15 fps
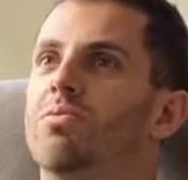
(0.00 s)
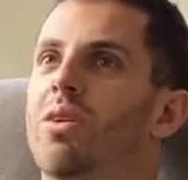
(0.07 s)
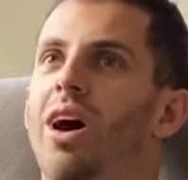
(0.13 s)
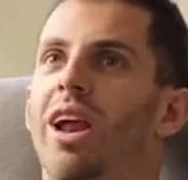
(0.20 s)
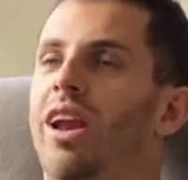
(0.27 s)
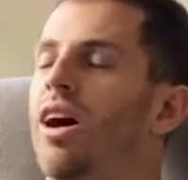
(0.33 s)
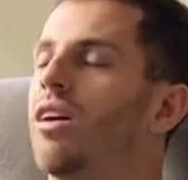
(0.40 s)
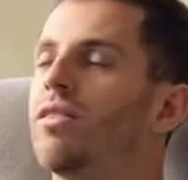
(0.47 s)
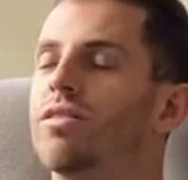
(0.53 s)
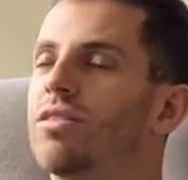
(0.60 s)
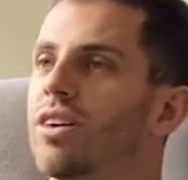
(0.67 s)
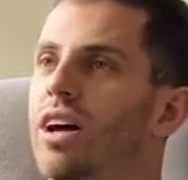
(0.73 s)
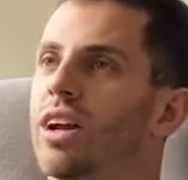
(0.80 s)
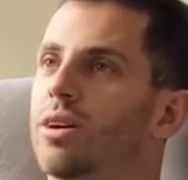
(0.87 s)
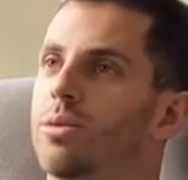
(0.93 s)
I love
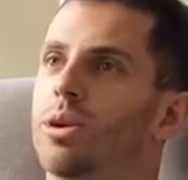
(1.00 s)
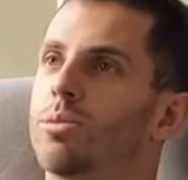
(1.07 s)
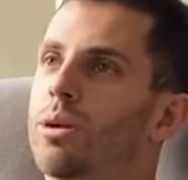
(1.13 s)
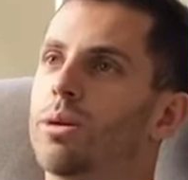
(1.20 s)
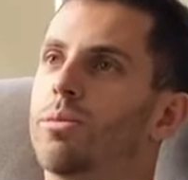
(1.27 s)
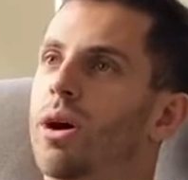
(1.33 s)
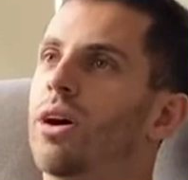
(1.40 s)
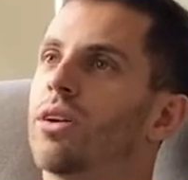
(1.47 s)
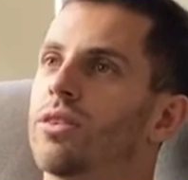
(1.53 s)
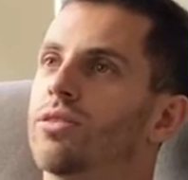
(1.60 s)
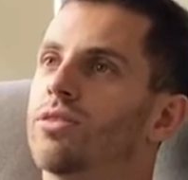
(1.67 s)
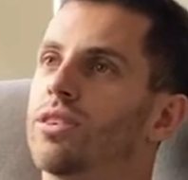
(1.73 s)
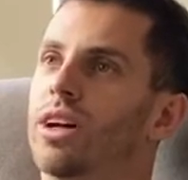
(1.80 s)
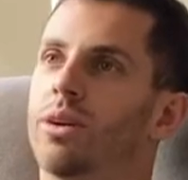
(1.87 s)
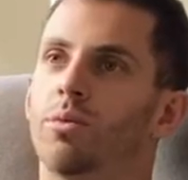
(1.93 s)
and I want to be a part of
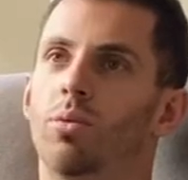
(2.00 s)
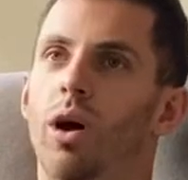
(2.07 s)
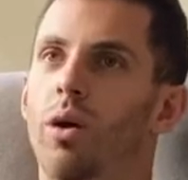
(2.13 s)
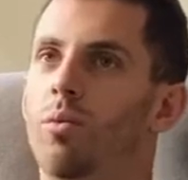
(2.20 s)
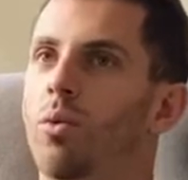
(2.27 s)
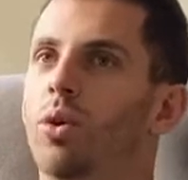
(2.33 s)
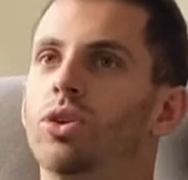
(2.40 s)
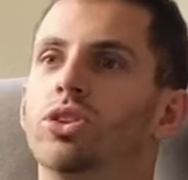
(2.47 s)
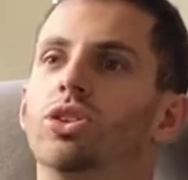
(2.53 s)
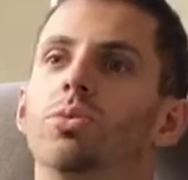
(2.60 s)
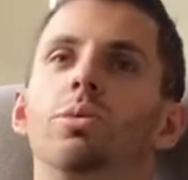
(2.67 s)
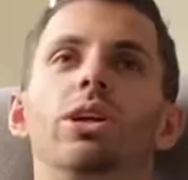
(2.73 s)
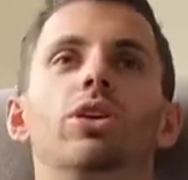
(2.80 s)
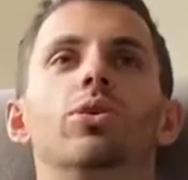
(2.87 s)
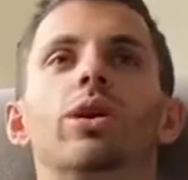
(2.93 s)
and I want to
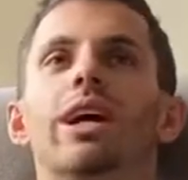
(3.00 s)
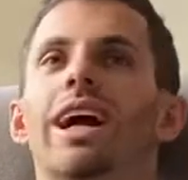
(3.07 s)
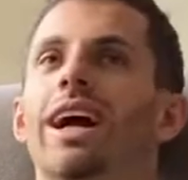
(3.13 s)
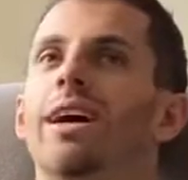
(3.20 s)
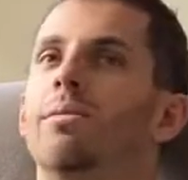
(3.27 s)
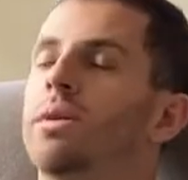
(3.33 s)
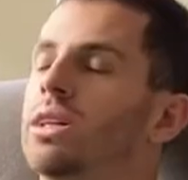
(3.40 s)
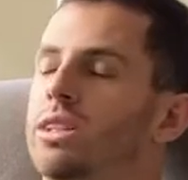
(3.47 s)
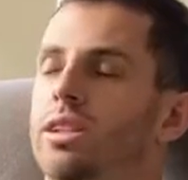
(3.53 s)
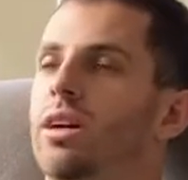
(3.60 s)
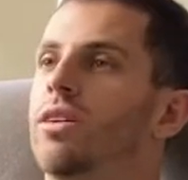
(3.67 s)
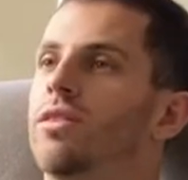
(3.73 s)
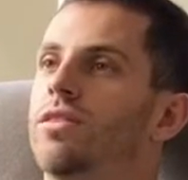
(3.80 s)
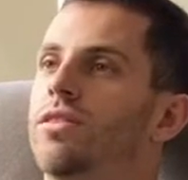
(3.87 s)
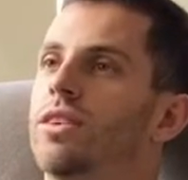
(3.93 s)
be doing
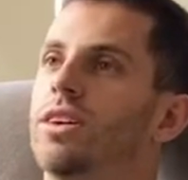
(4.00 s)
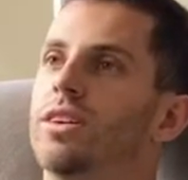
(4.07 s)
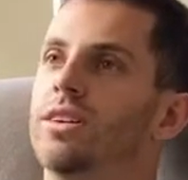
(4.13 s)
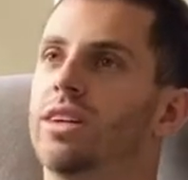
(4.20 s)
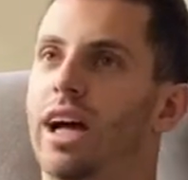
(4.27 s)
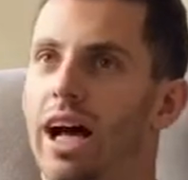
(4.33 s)
myself yeah.